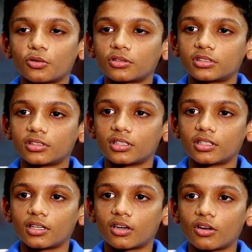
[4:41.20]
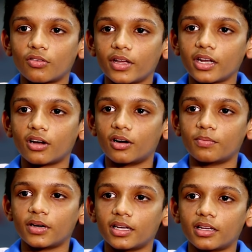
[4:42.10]
player on the court and mentally
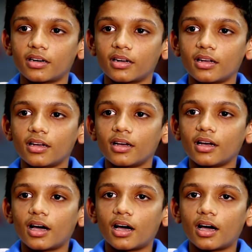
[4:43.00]
very composed.